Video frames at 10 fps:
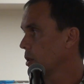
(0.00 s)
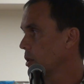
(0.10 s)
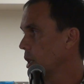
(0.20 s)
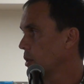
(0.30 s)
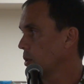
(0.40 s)

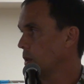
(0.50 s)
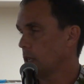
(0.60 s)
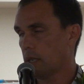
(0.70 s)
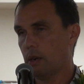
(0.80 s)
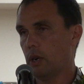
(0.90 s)

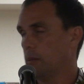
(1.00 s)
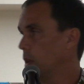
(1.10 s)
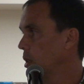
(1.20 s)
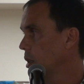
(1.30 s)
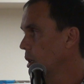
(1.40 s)
That's how I'm
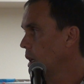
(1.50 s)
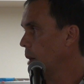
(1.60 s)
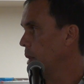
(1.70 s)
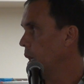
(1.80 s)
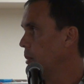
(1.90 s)

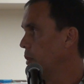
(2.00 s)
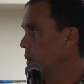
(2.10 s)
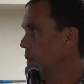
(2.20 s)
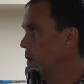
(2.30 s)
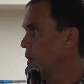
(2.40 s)
an Apo.